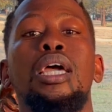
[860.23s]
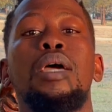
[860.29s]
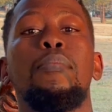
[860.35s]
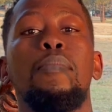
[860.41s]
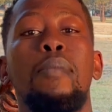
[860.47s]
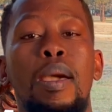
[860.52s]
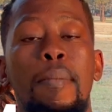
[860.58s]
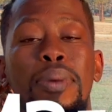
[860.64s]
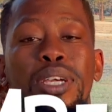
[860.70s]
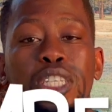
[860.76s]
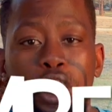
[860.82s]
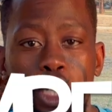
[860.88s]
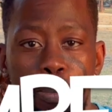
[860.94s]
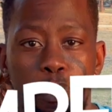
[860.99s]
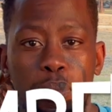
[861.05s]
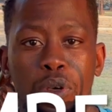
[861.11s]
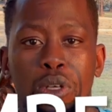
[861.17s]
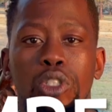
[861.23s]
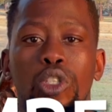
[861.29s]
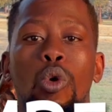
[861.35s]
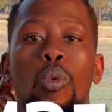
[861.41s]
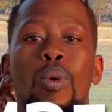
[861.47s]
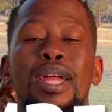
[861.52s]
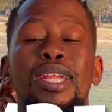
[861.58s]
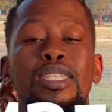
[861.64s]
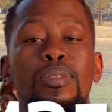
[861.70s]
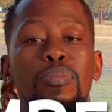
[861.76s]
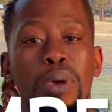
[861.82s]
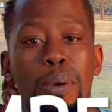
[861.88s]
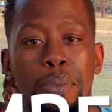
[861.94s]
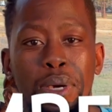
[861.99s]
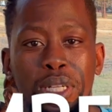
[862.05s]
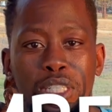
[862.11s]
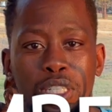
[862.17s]
membership. So what is
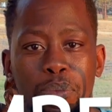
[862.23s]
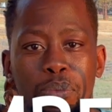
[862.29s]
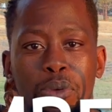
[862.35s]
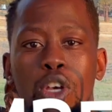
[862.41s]
membership?